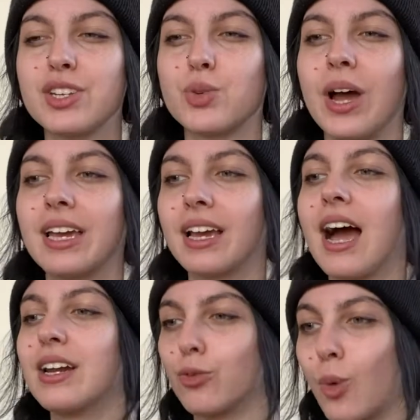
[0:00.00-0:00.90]
so I can
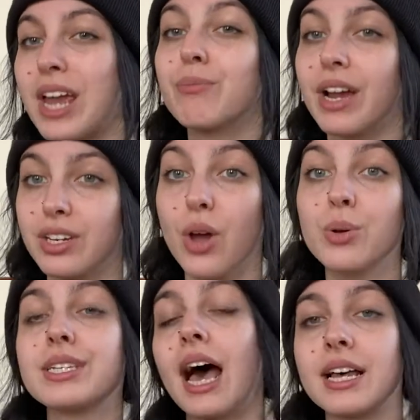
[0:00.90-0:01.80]
kind of write my
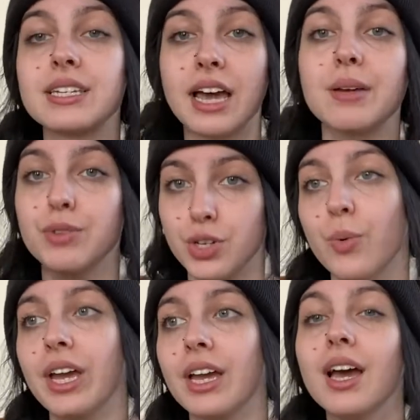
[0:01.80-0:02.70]
notes as I am
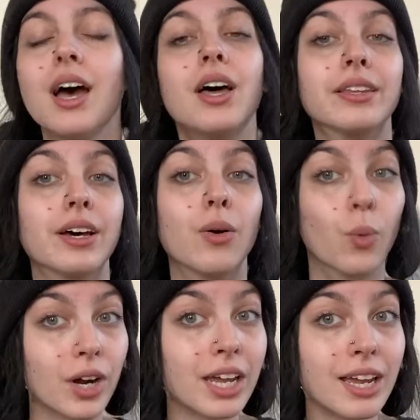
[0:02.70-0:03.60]
doing the
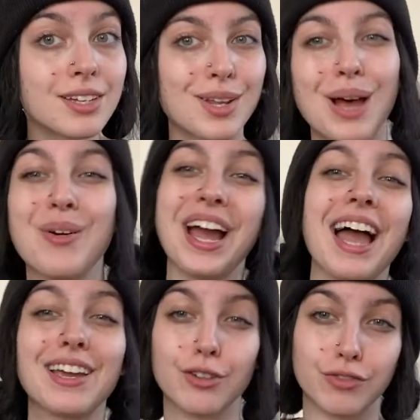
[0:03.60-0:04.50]
working so that way I
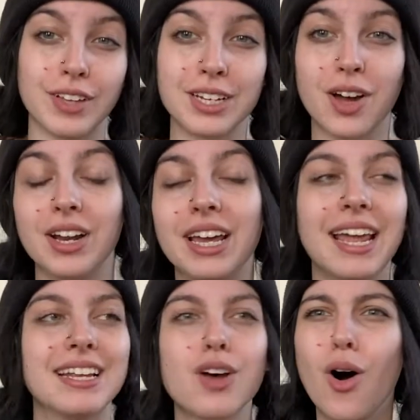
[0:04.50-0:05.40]
can reflect on it and
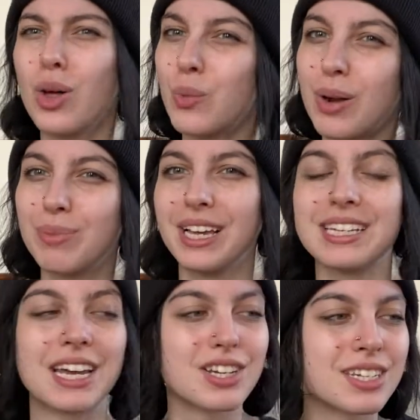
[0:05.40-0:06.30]
it's all in one place.
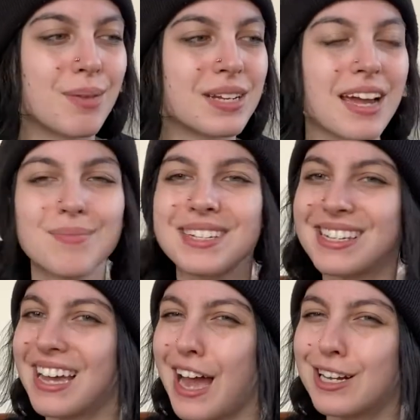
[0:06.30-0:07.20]
I just sometimes
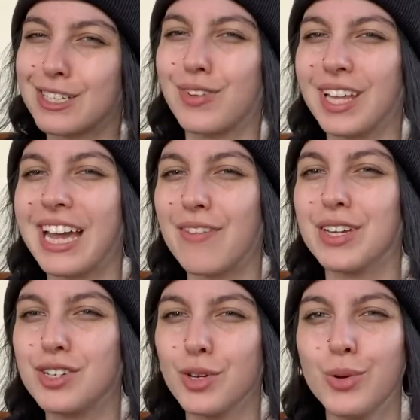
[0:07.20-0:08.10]
like I just feel like
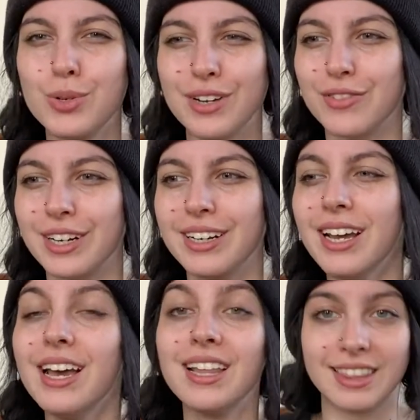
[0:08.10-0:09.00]
having two different
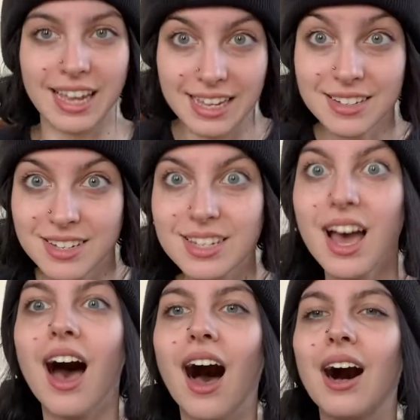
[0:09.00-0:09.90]
things,
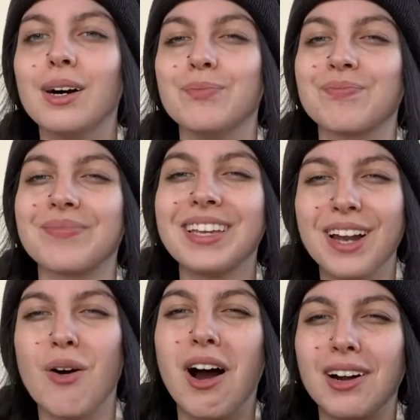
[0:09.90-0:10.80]
um, you
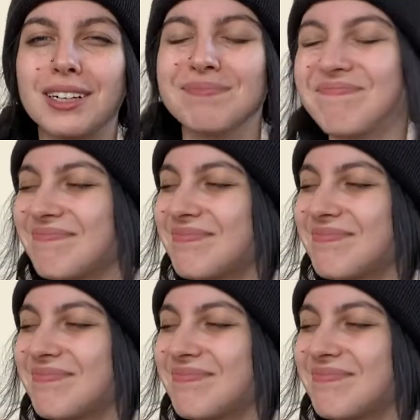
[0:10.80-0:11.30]
know, are